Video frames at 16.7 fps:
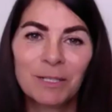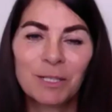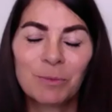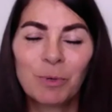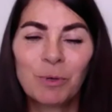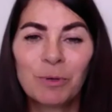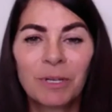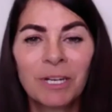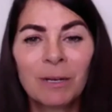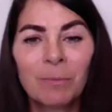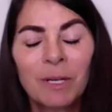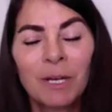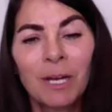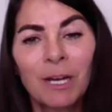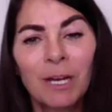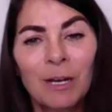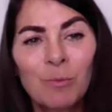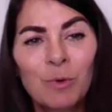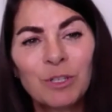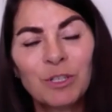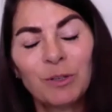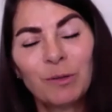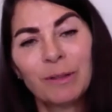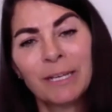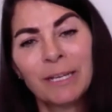have spoken up. And what do
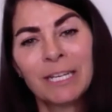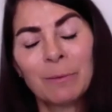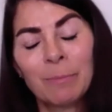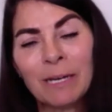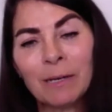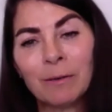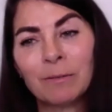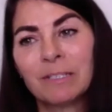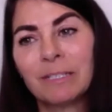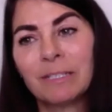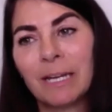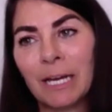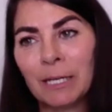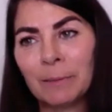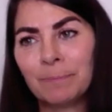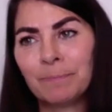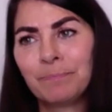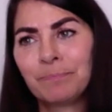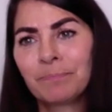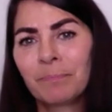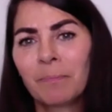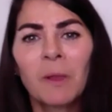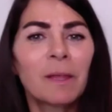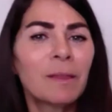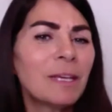you think about
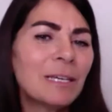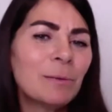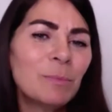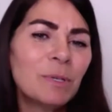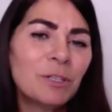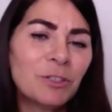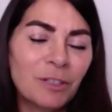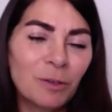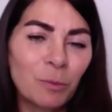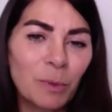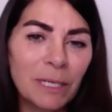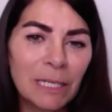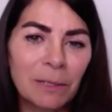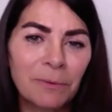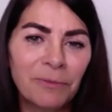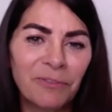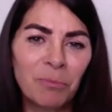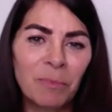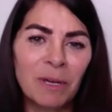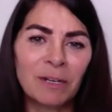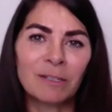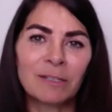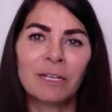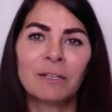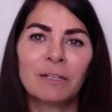the image that we give for men?
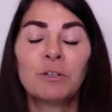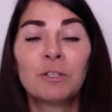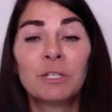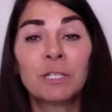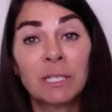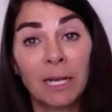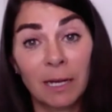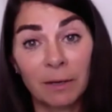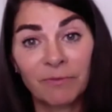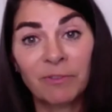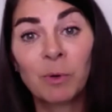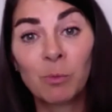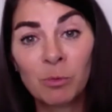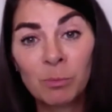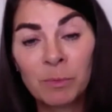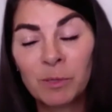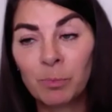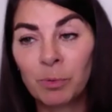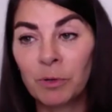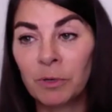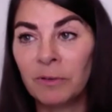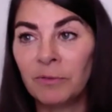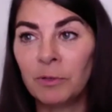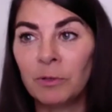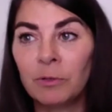Because I noticed from a woman's point
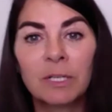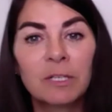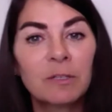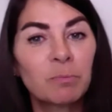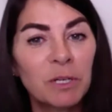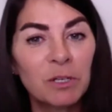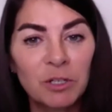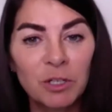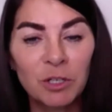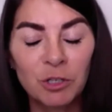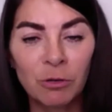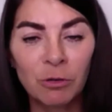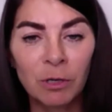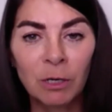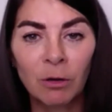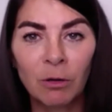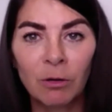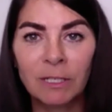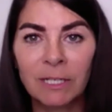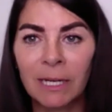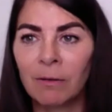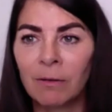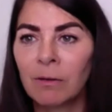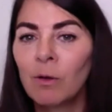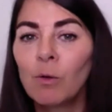of view, especially during
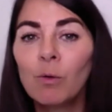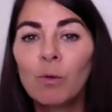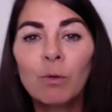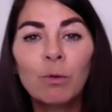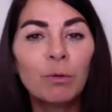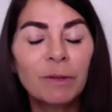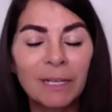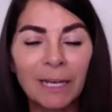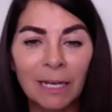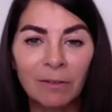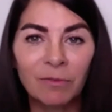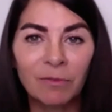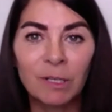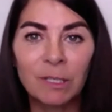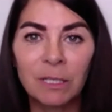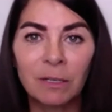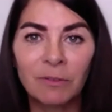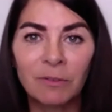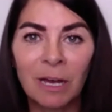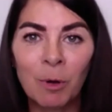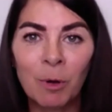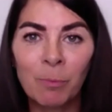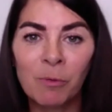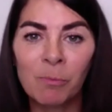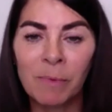lockdown, all the adverts that have come
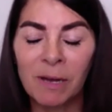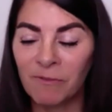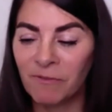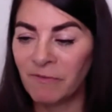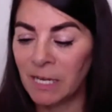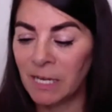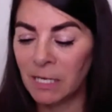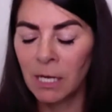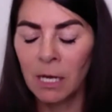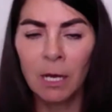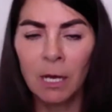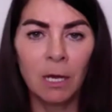up on my feed,